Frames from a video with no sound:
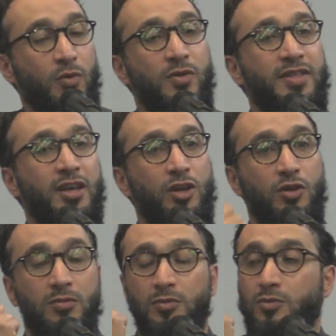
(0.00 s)
that when
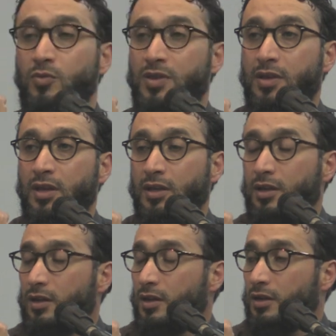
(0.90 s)

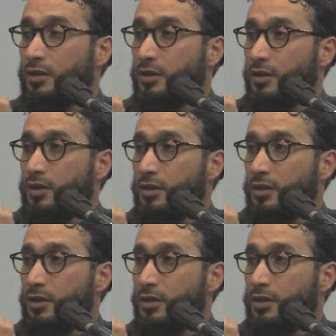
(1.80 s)
they